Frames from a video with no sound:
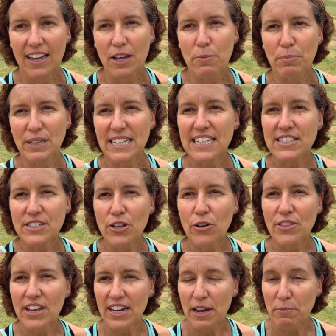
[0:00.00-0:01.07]
Please
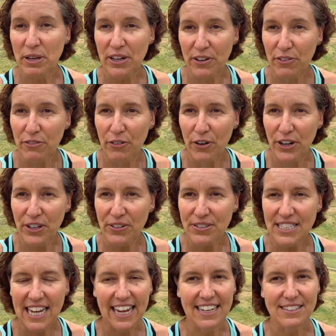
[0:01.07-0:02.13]
know that I'm here for you
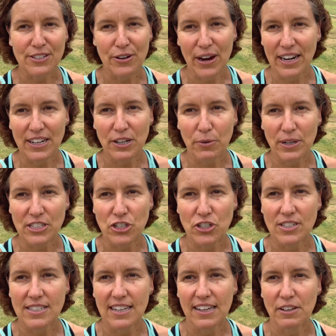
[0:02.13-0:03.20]
to answer any
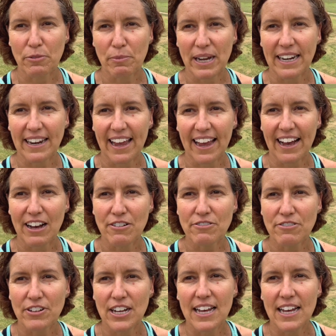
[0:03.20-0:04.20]
questions that you might have.